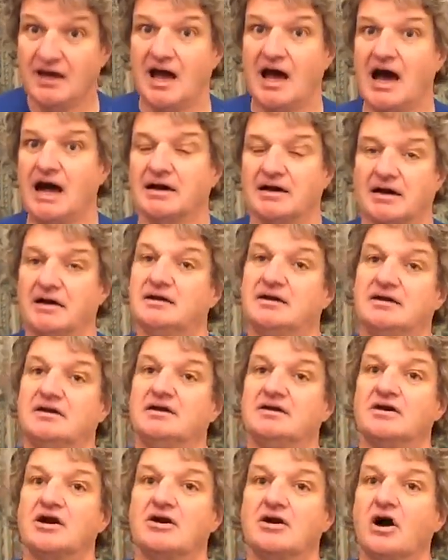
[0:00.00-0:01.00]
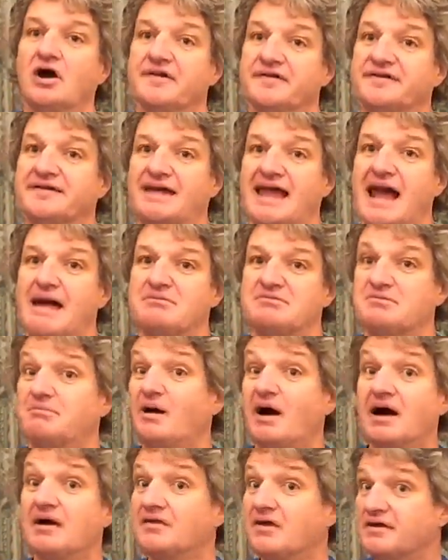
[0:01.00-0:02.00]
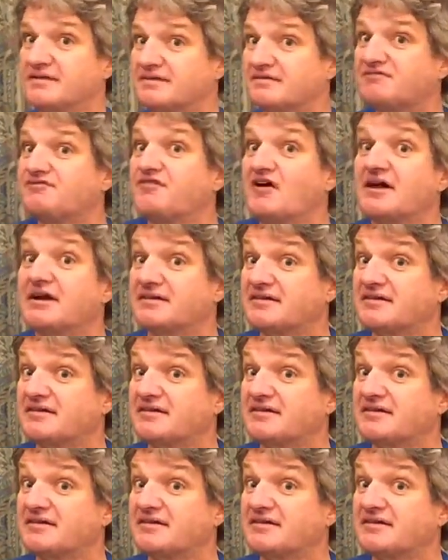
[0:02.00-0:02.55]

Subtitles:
got scammed by those fake